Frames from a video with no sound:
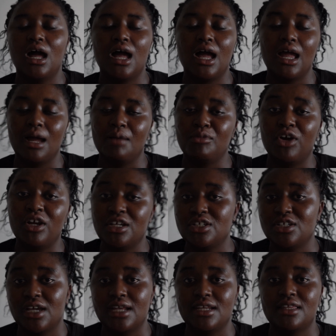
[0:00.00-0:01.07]
I am going
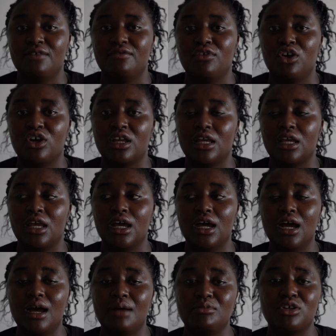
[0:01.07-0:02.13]
to end the vlog
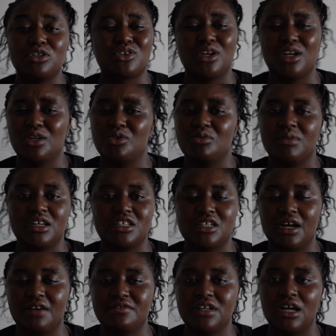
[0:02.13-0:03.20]
here. I'm not gonna do much
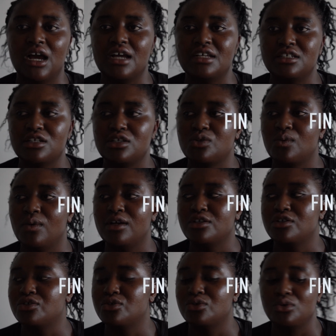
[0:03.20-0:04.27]
after. I just
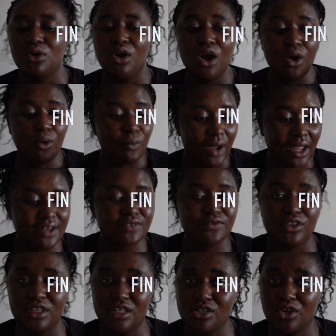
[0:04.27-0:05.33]
want to wait
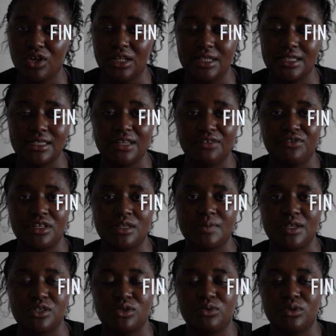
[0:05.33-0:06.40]
for this call and see if this
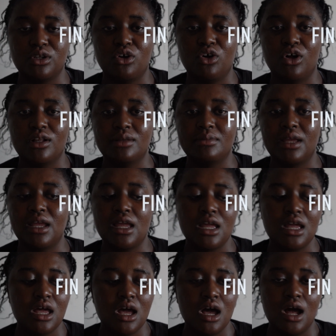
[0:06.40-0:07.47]
person will call me,
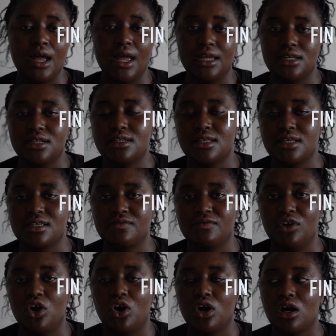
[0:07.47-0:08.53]
edit this
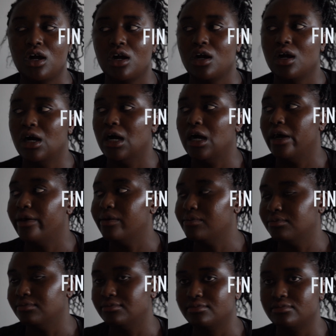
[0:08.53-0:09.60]
vlog,
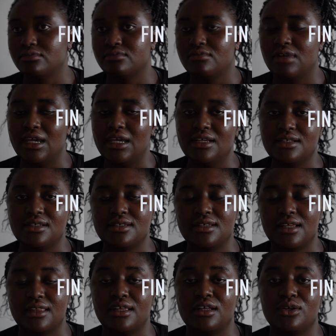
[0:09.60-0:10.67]

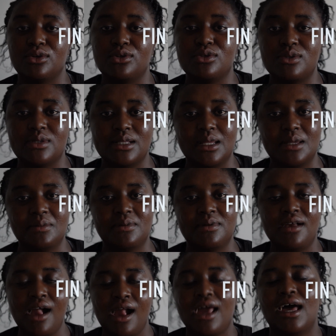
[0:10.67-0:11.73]
eat, and then go to sleep.
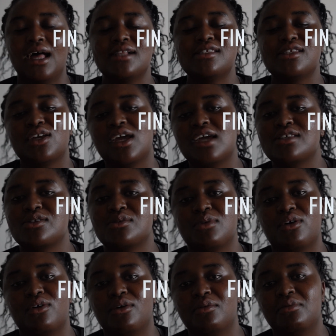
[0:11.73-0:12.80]
I'll see you guys
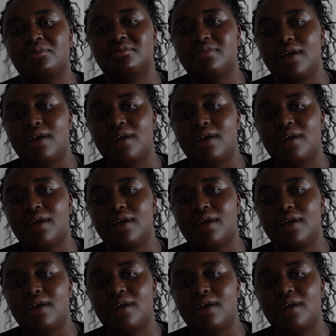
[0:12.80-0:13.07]
tomorrow.